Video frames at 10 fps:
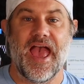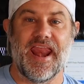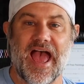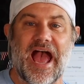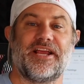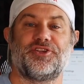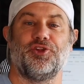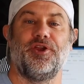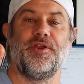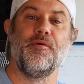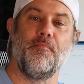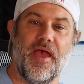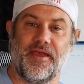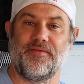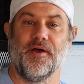and actually
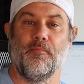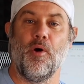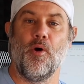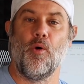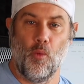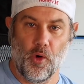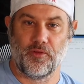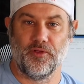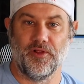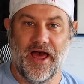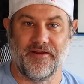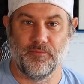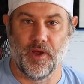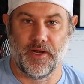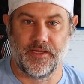make them worth a lot of
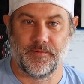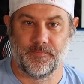money.